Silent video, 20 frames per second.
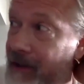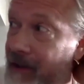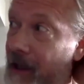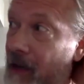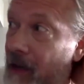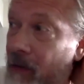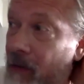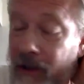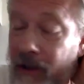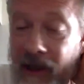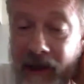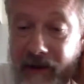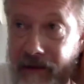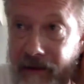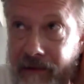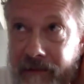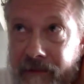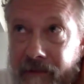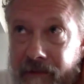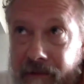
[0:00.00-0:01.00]
right now are like,
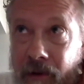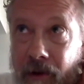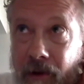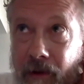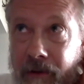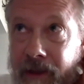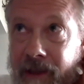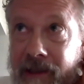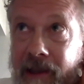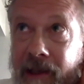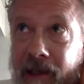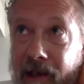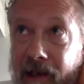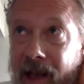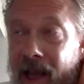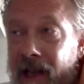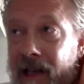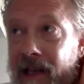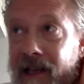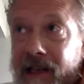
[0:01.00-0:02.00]
you know, this
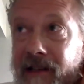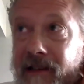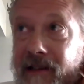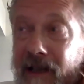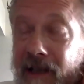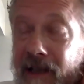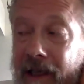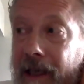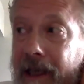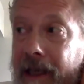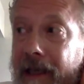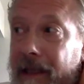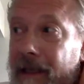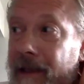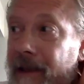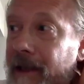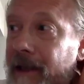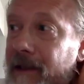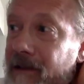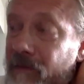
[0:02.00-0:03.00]
little elite
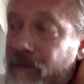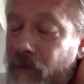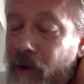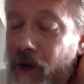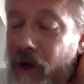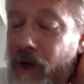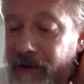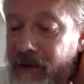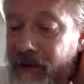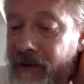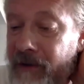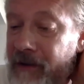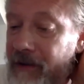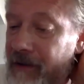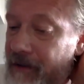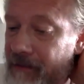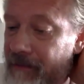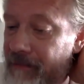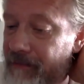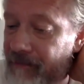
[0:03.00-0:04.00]
clique that run
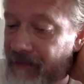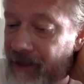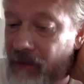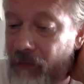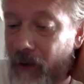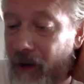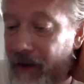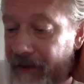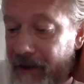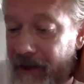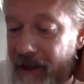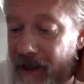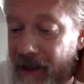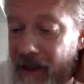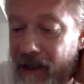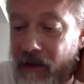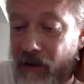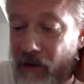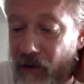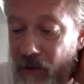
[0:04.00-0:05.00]
the
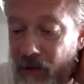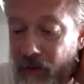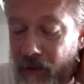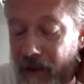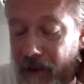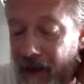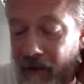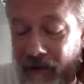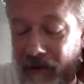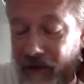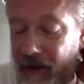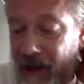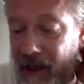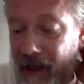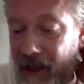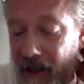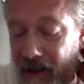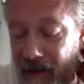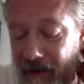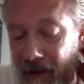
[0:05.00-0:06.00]
EU and
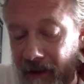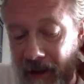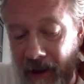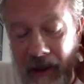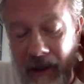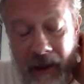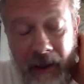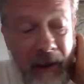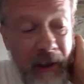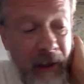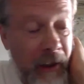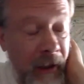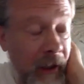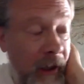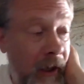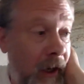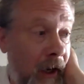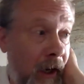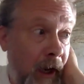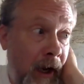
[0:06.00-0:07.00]
everything, and
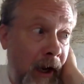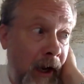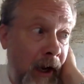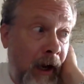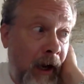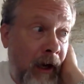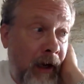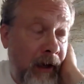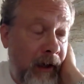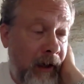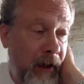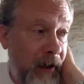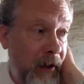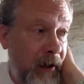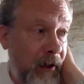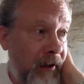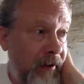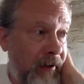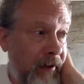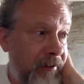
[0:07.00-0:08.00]

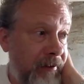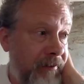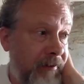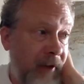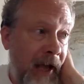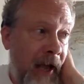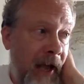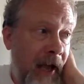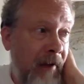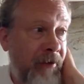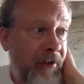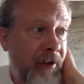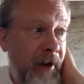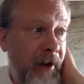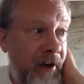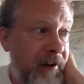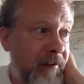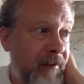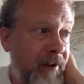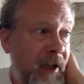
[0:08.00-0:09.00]
they have
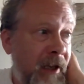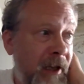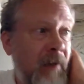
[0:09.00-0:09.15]
their,